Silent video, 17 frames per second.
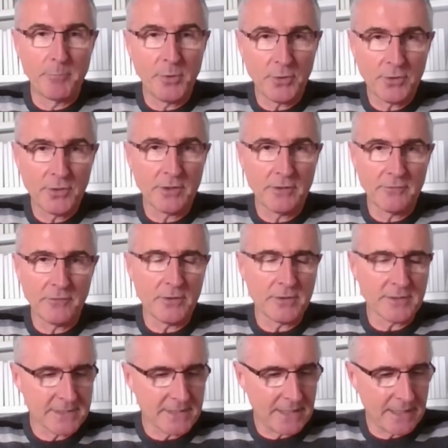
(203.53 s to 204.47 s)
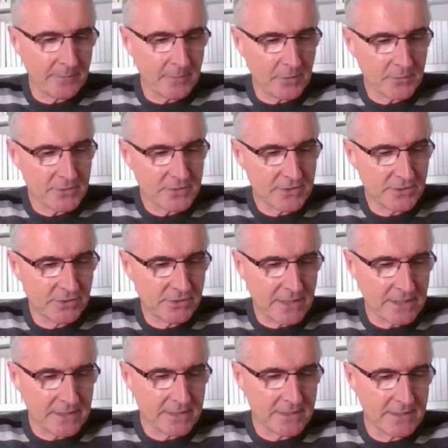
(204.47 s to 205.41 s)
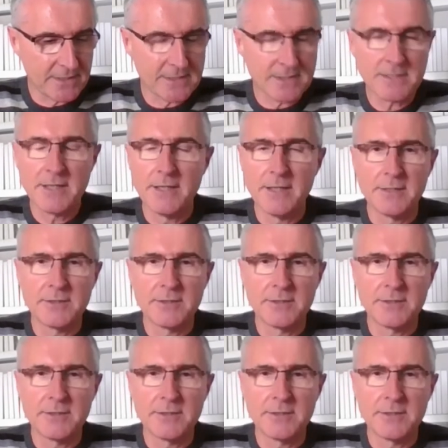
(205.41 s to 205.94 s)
book of all time, I would suggest, is